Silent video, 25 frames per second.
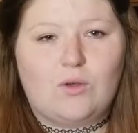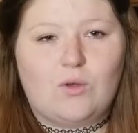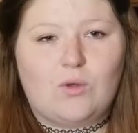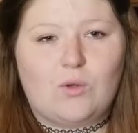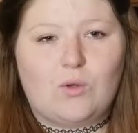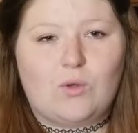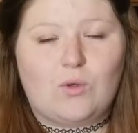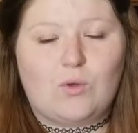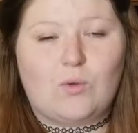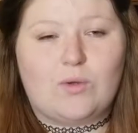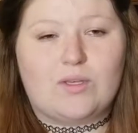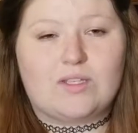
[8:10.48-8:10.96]

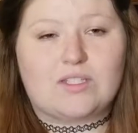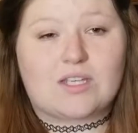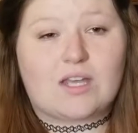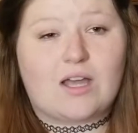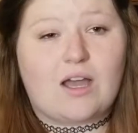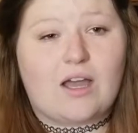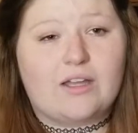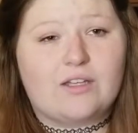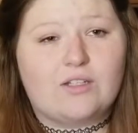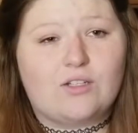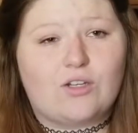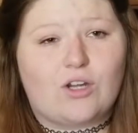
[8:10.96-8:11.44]
who is
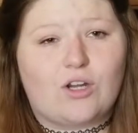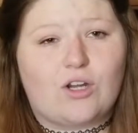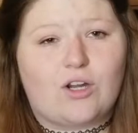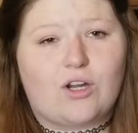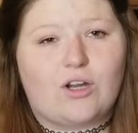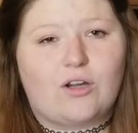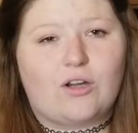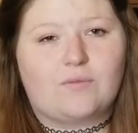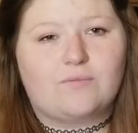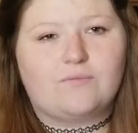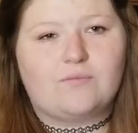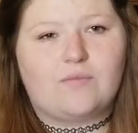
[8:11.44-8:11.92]
kind to
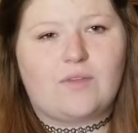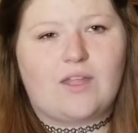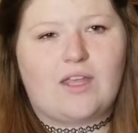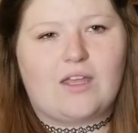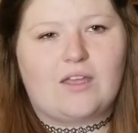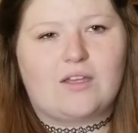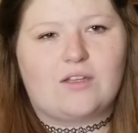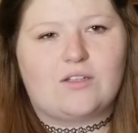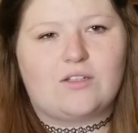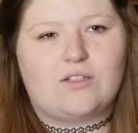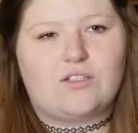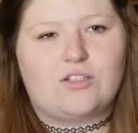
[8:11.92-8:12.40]
her,
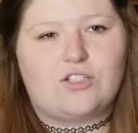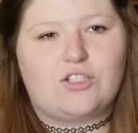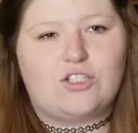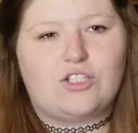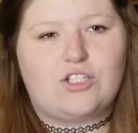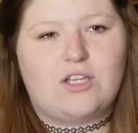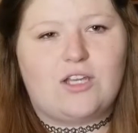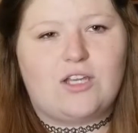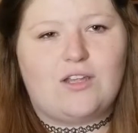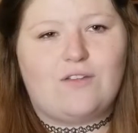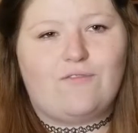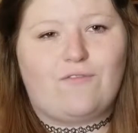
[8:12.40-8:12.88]
and
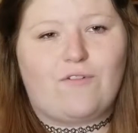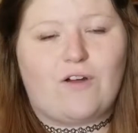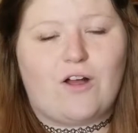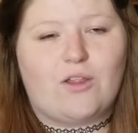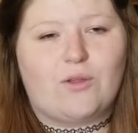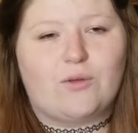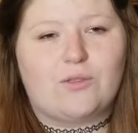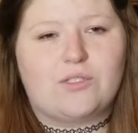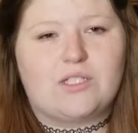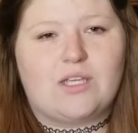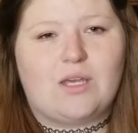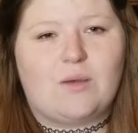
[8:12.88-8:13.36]
she
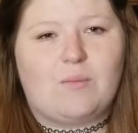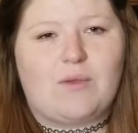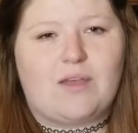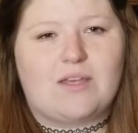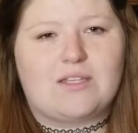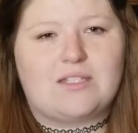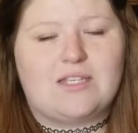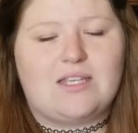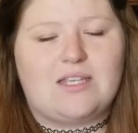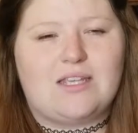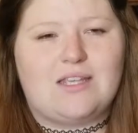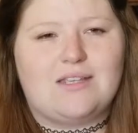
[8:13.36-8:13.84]
follows him
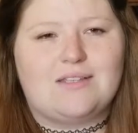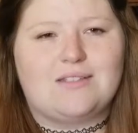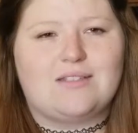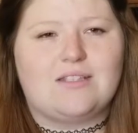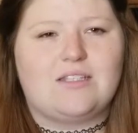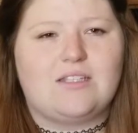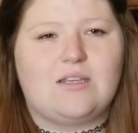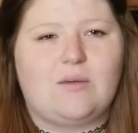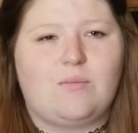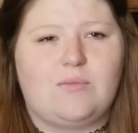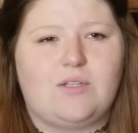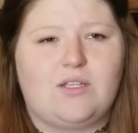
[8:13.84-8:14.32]
as he is
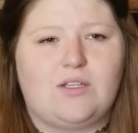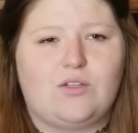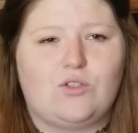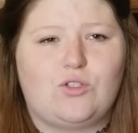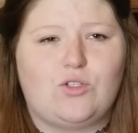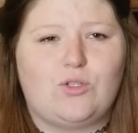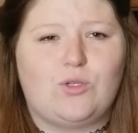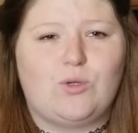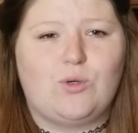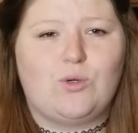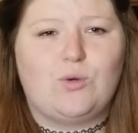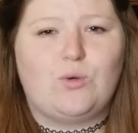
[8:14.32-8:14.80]
attempting
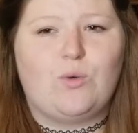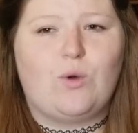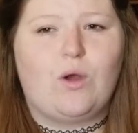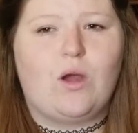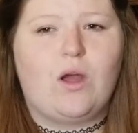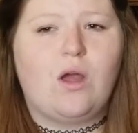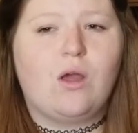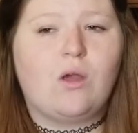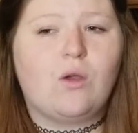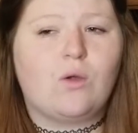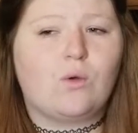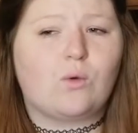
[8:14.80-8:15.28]
to
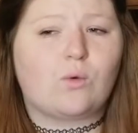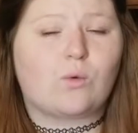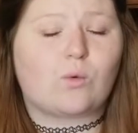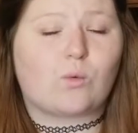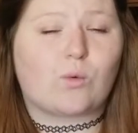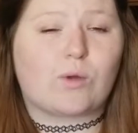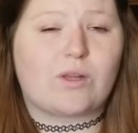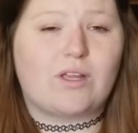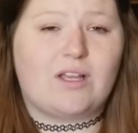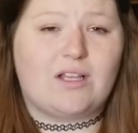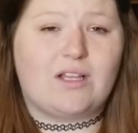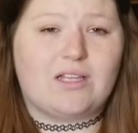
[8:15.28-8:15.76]

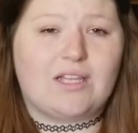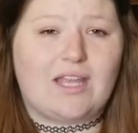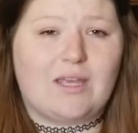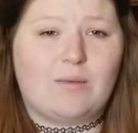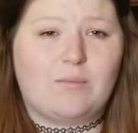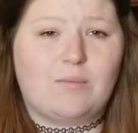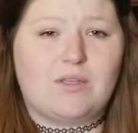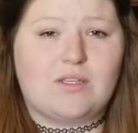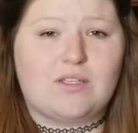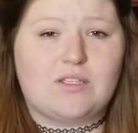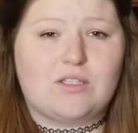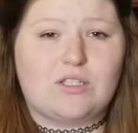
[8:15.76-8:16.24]

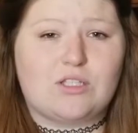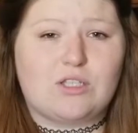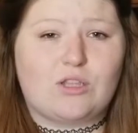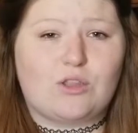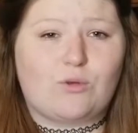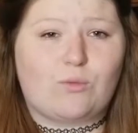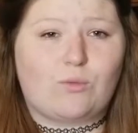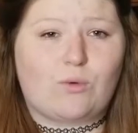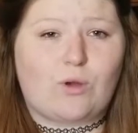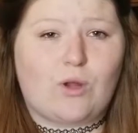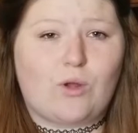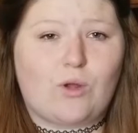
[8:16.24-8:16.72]
reclaim his
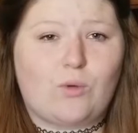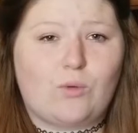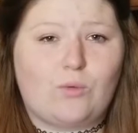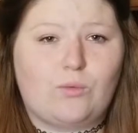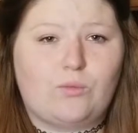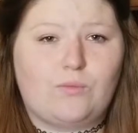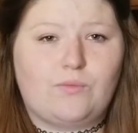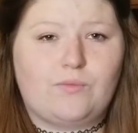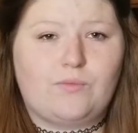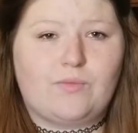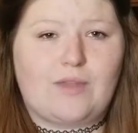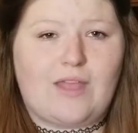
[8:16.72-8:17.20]

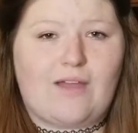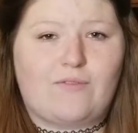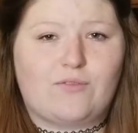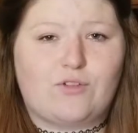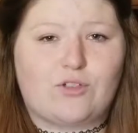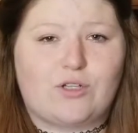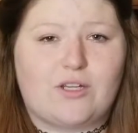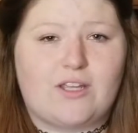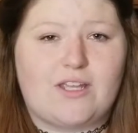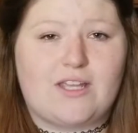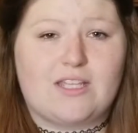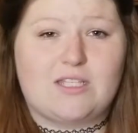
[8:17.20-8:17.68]
throne
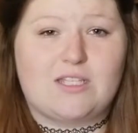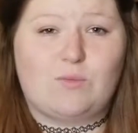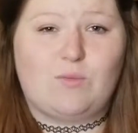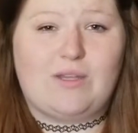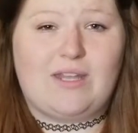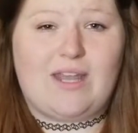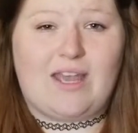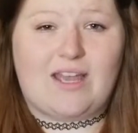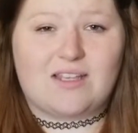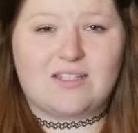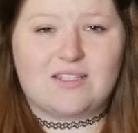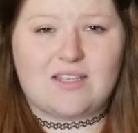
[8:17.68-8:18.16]
after he has
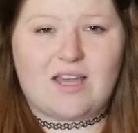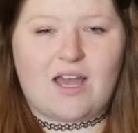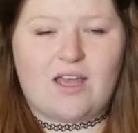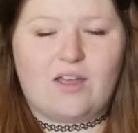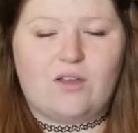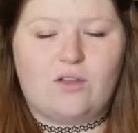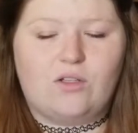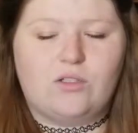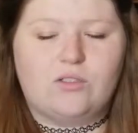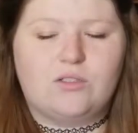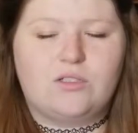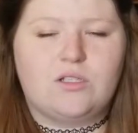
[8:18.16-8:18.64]
been
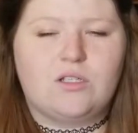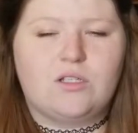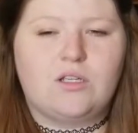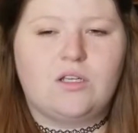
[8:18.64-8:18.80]
exiled.